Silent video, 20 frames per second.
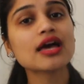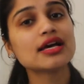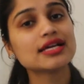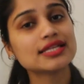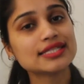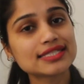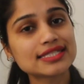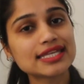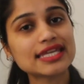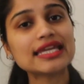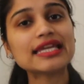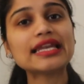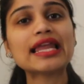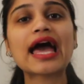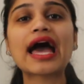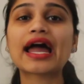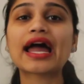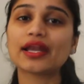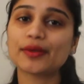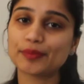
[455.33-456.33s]
sale
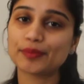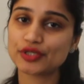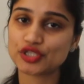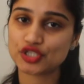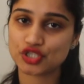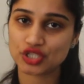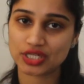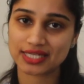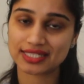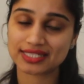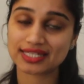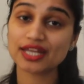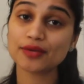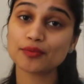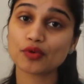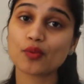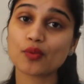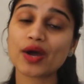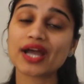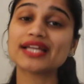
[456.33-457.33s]
and purchase. It
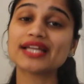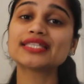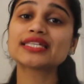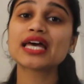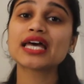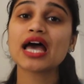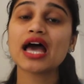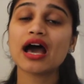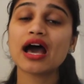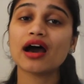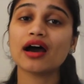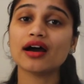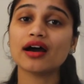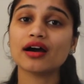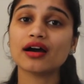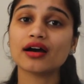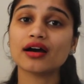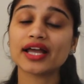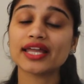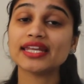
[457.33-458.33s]
provides
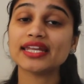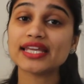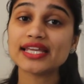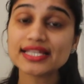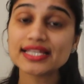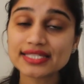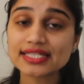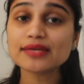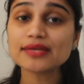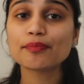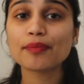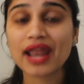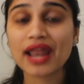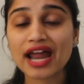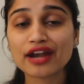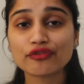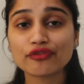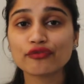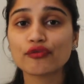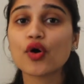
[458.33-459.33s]
an easy
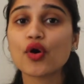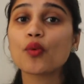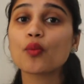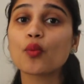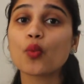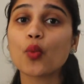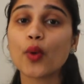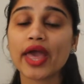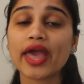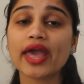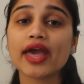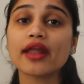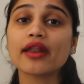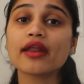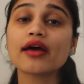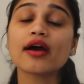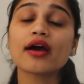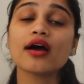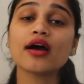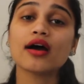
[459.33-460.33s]
platform where
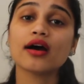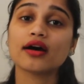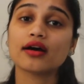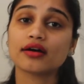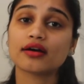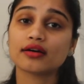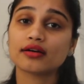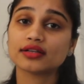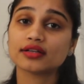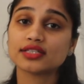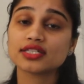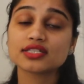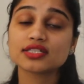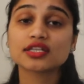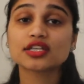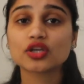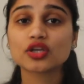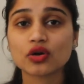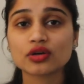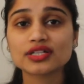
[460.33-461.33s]
the
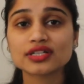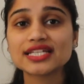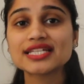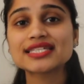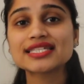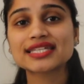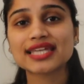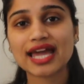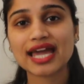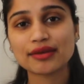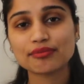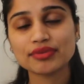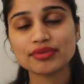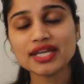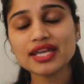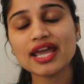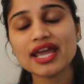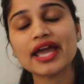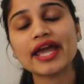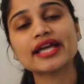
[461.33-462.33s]
securities can
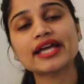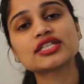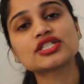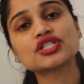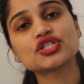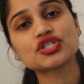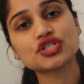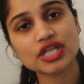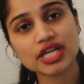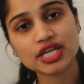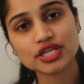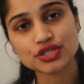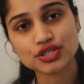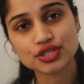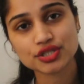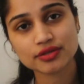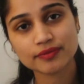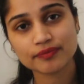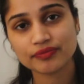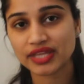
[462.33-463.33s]
be exchanged.
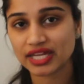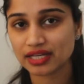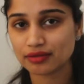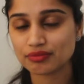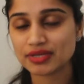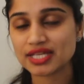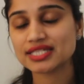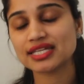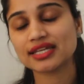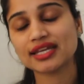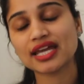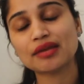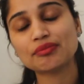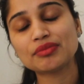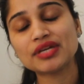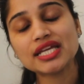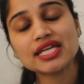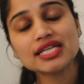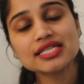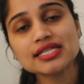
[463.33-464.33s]
That means it can be
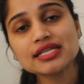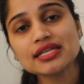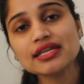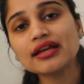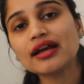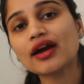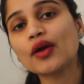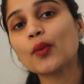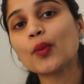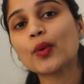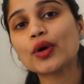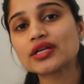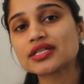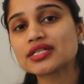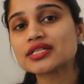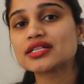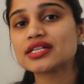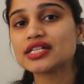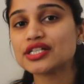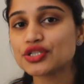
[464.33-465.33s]
easily
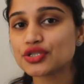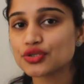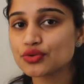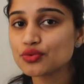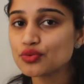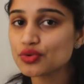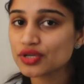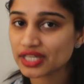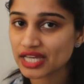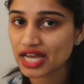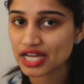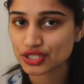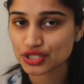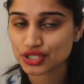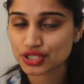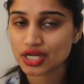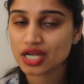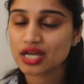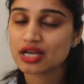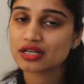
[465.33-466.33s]
converted into cash.
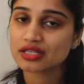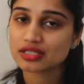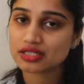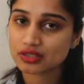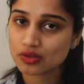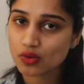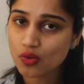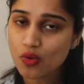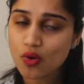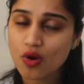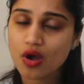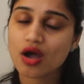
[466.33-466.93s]
So